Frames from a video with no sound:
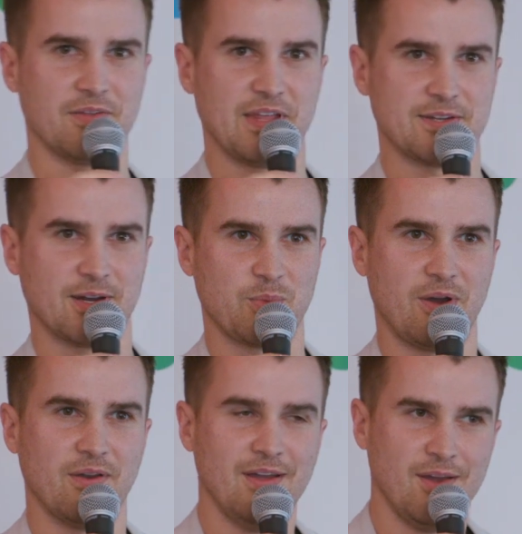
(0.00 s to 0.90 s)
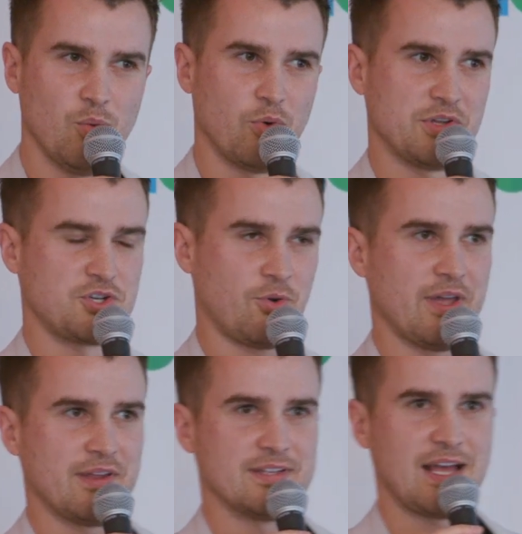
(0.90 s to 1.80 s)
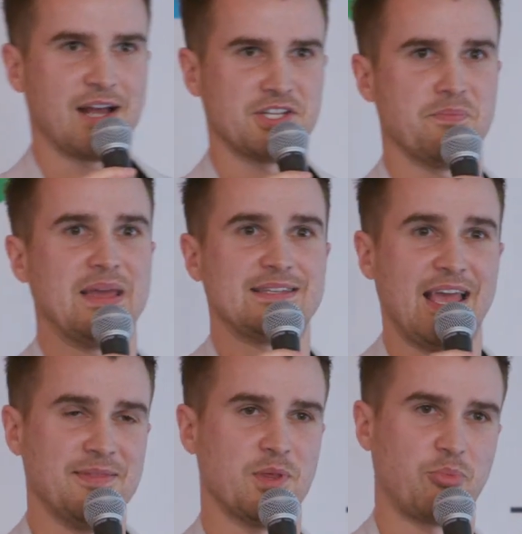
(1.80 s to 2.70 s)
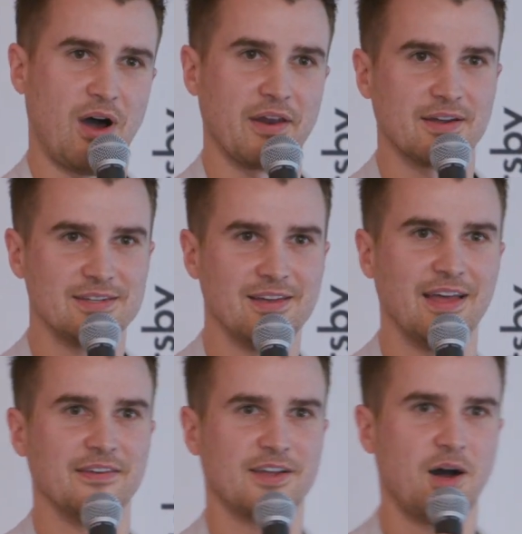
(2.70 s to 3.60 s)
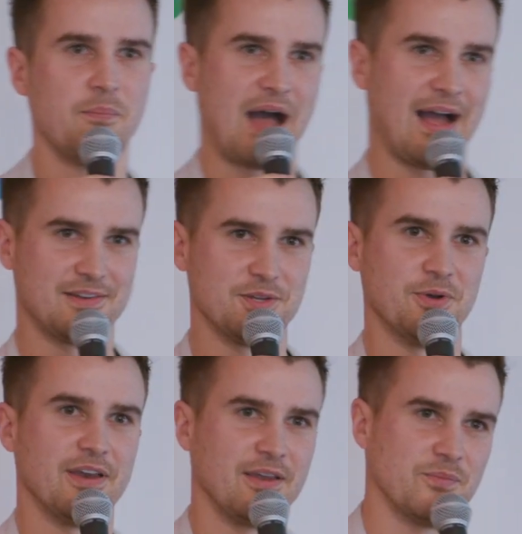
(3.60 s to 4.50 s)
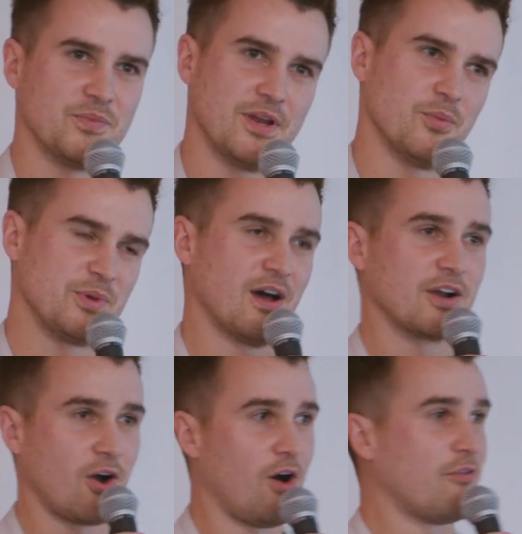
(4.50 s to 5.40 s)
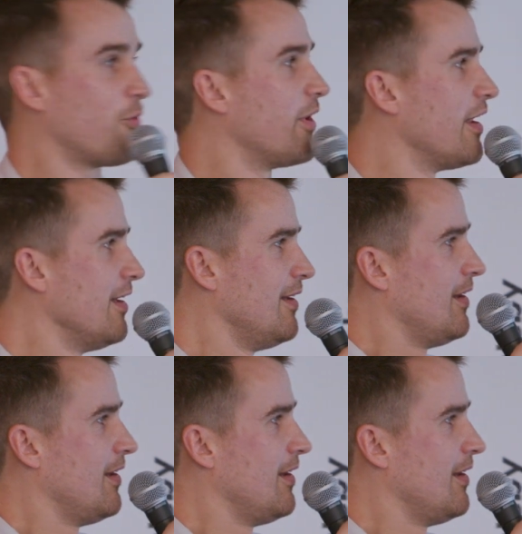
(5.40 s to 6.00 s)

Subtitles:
they talked about what a joy it is to actually maintain the product and come back to it and be on call for it.